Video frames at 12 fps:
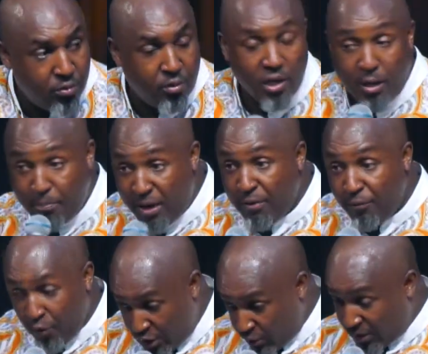He prayed
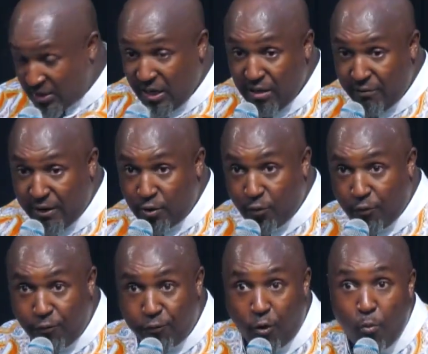for her. She was delivered
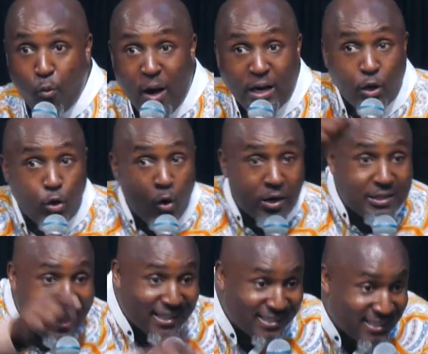from what
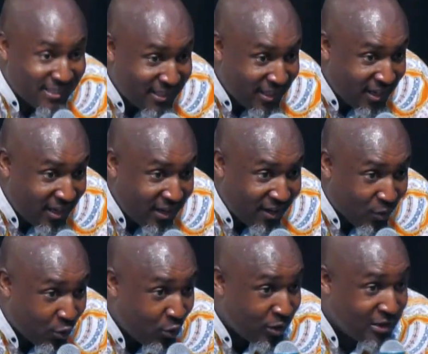doctors
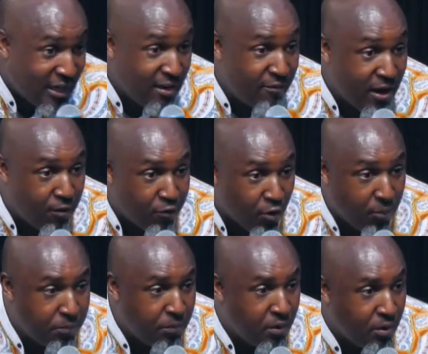could not deliver her from.
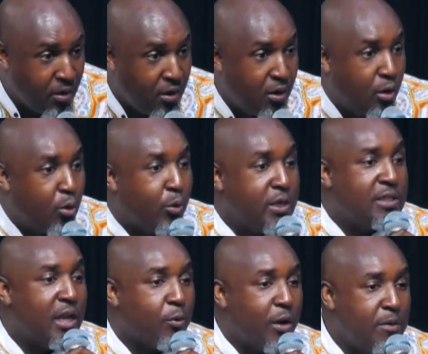
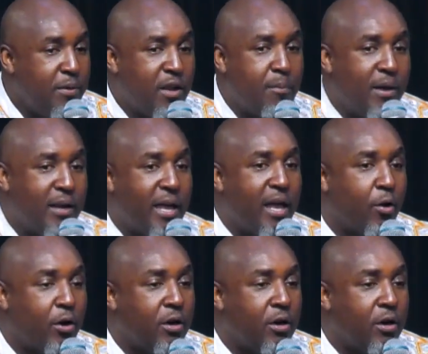Question, when Miriam and Aaron,